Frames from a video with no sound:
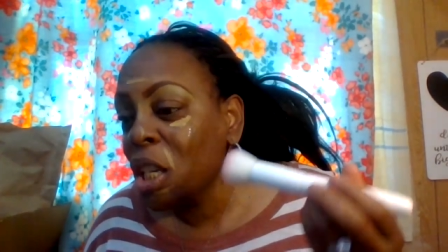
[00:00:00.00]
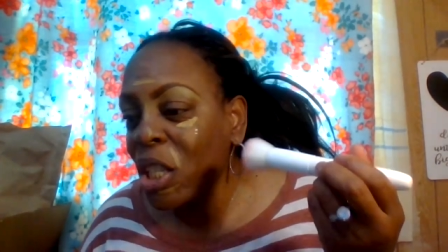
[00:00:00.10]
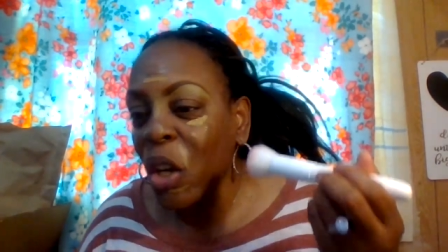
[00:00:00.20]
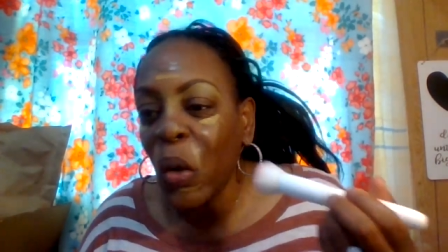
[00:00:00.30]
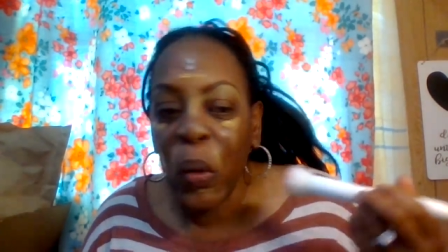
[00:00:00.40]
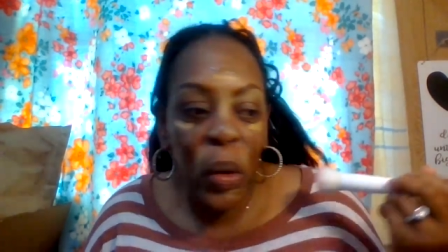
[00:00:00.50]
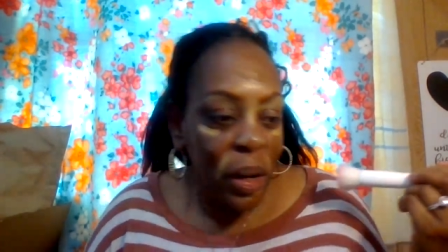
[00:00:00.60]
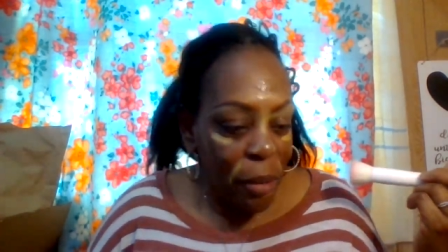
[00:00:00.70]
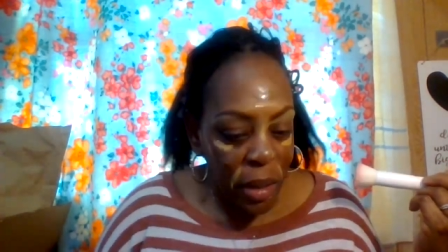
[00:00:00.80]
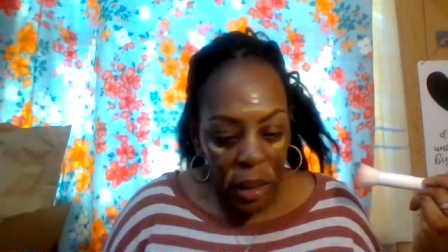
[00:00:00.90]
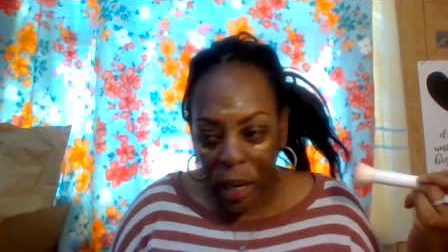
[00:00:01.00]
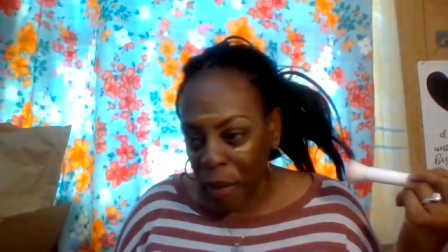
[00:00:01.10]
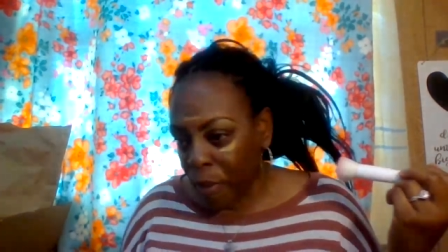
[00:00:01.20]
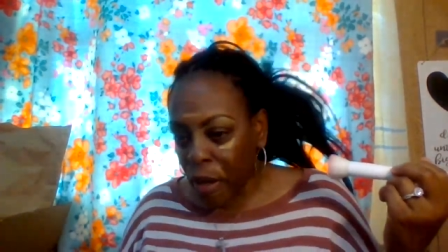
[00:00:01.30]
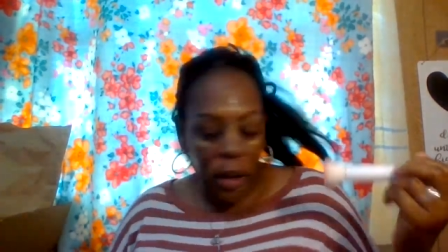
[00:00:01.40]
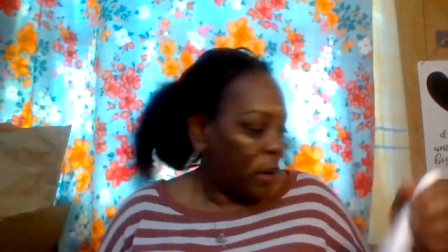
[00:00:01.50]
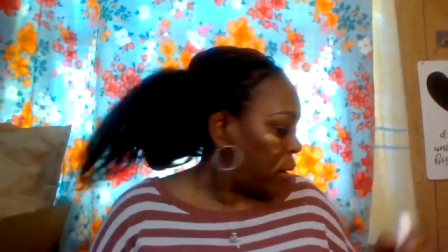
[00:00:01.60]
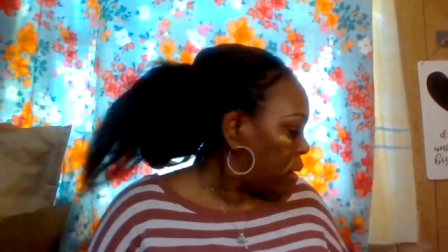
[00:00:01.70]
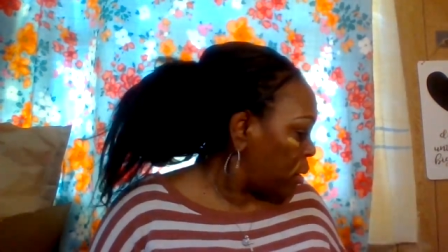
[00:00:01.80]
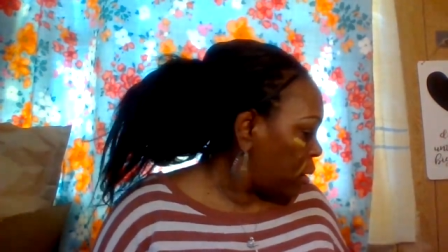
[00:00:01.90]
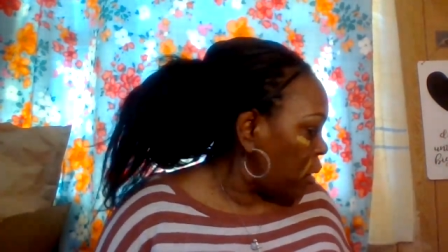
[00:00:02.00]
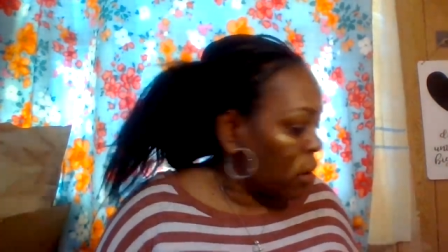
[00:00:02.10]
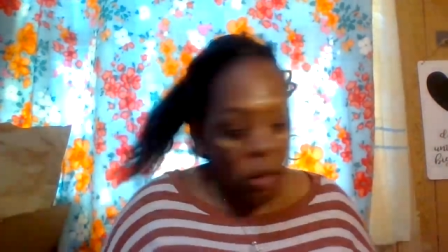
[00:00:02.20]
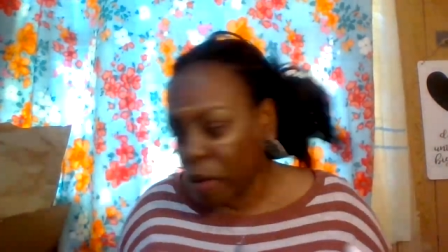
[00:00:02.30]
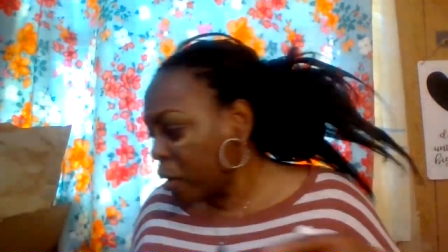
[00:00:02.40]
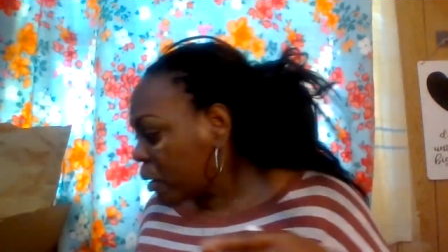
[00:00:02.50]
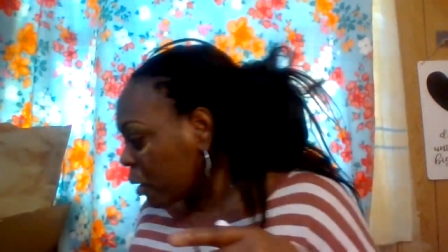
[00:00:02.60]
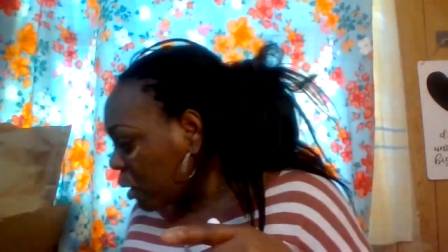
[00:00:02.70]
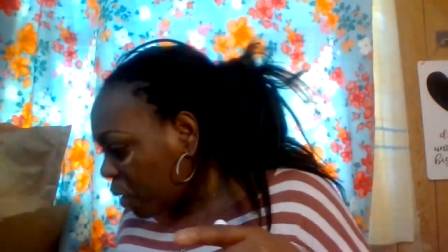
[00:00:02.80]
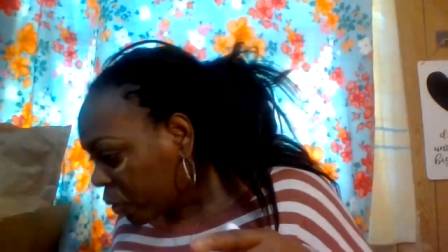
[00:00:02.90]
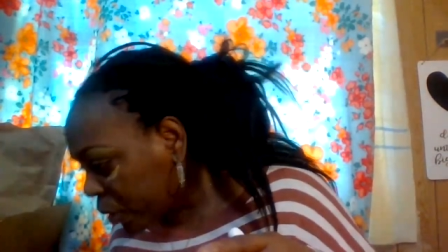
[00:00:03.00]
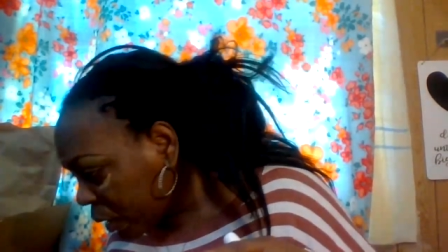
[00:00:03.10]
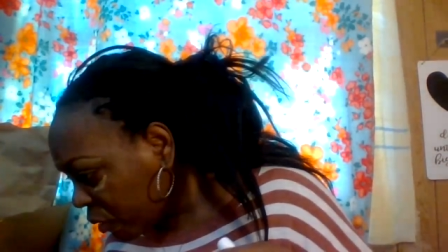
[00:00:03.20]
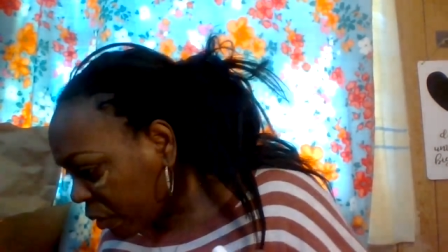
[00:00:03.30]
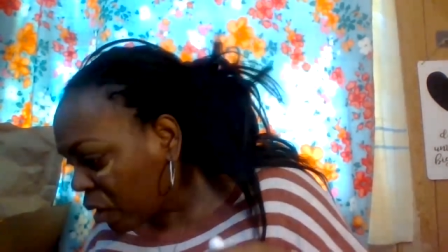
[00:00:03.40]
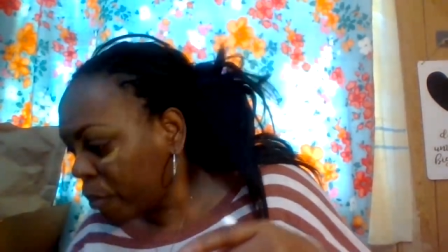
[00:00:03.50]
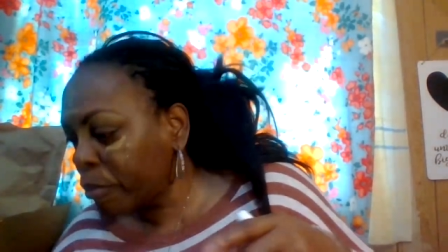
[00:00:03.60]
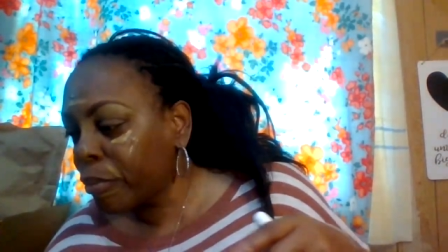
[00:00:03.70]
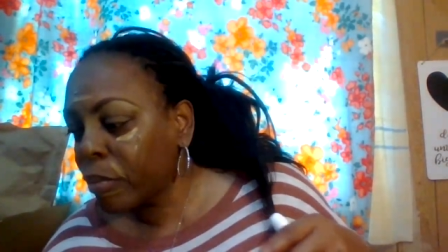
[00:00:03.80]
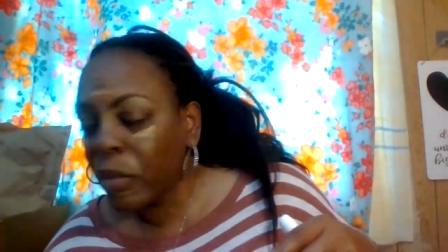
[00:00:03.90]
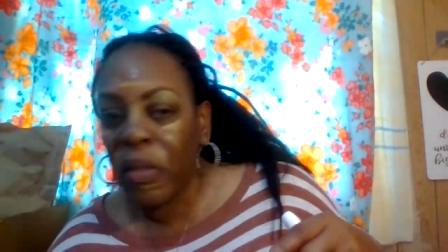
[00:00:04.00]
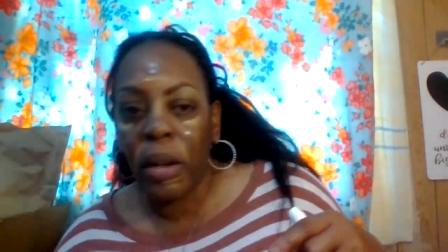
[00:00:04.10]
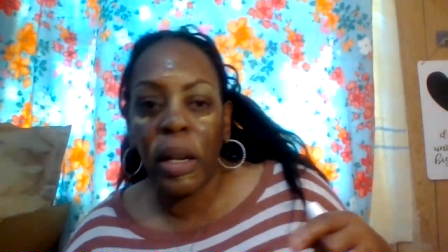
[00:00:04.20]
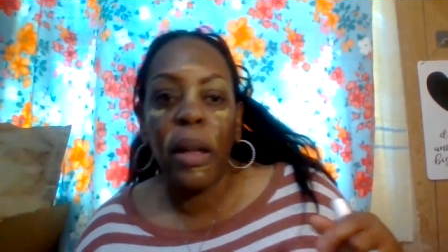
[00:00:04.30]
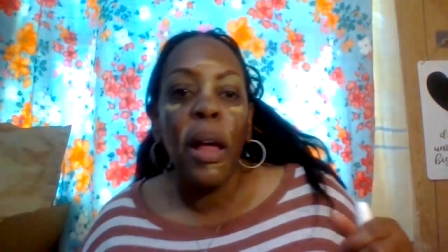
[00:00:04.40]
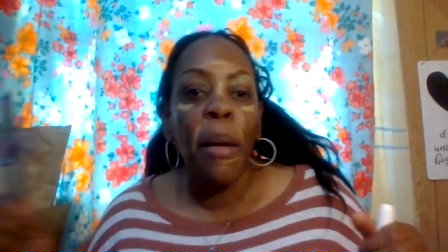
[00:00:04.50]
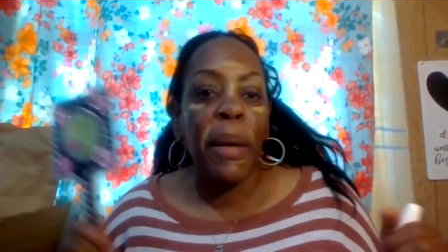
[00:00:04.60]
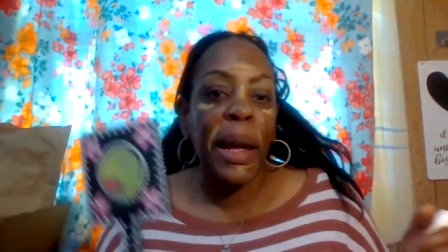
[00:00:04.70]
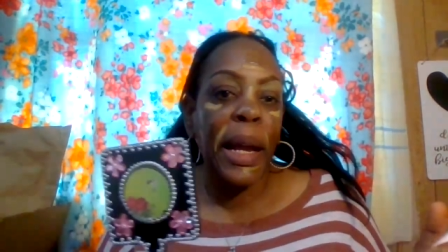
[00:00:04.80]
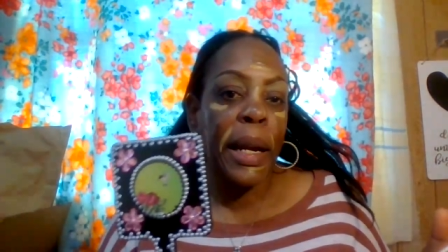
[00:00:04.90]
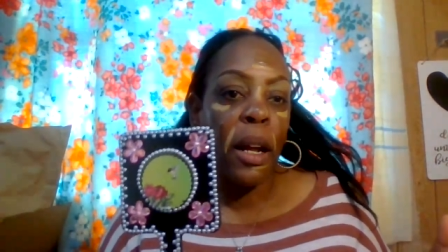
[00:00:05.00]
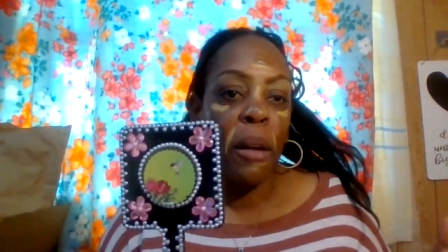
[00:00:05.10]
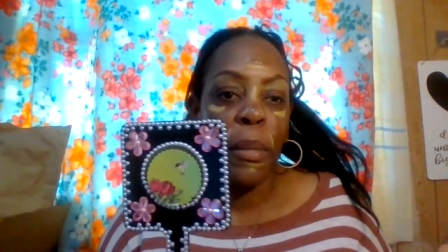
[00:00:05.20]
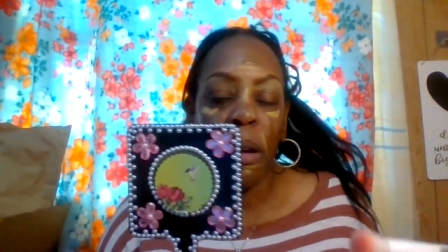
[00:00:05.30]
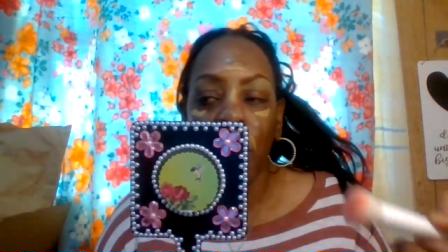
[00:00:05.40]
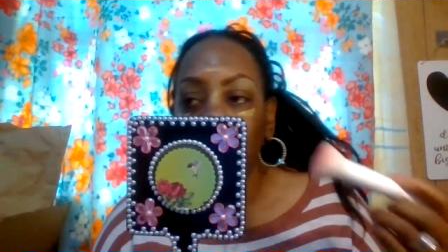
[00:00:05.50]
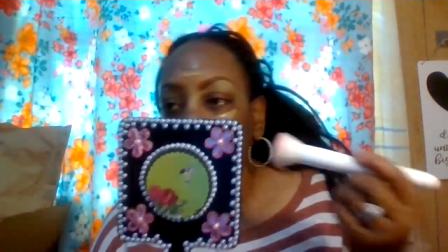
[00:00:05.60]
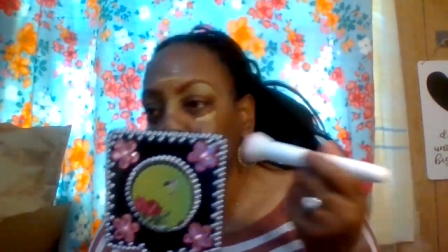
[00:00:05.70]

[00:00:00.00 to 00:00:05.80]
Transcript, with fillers: so I'm gonna take my uh oh, what I do? Oh, found it. My handheld mirror,